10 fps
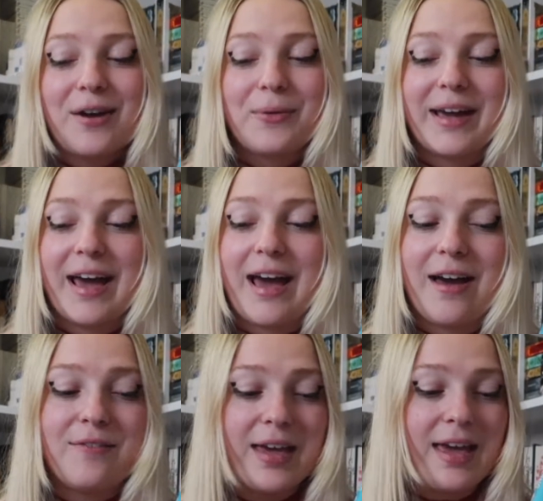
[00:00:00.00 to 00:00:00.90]
We
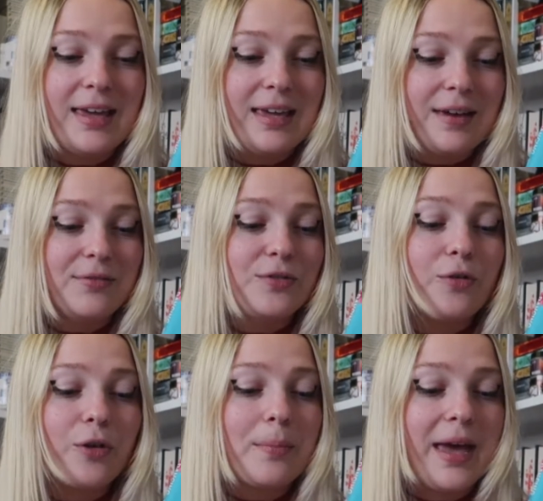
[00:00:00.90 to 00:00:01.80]
have a gift
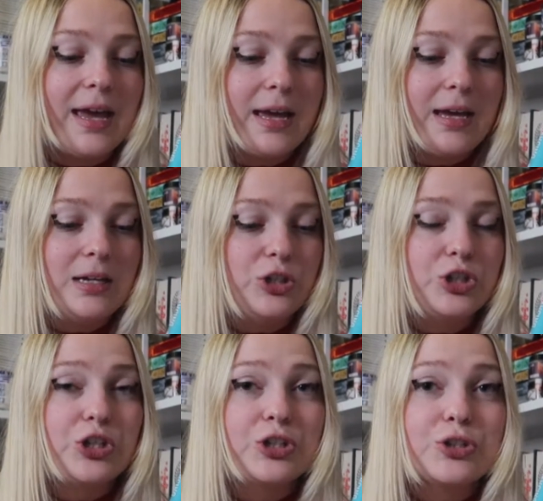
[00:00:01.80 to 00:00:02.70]
for
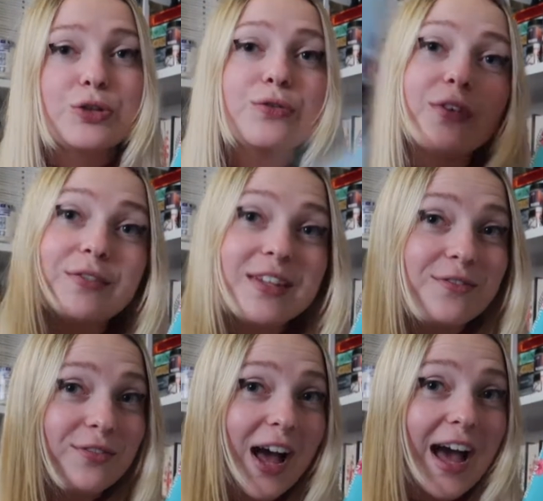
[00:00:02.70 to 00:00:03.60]
page
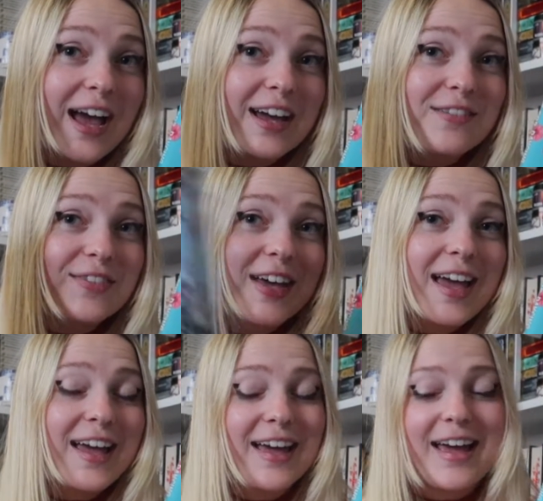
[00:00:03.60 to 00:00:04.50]
255.
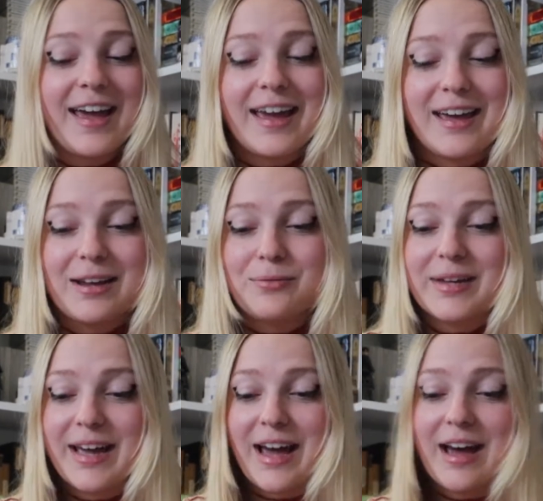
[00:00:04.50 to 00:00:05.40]
And
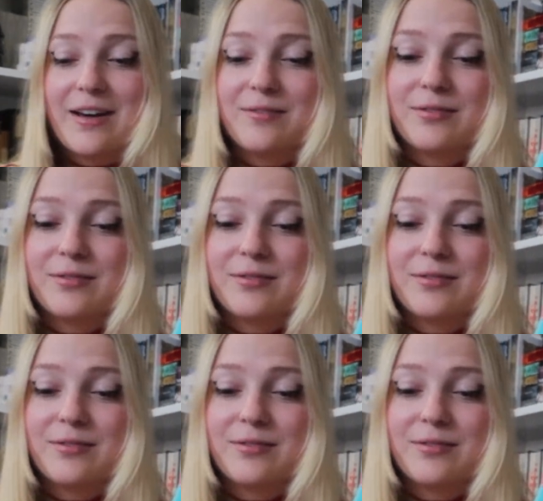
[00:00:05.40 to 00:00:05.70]
we have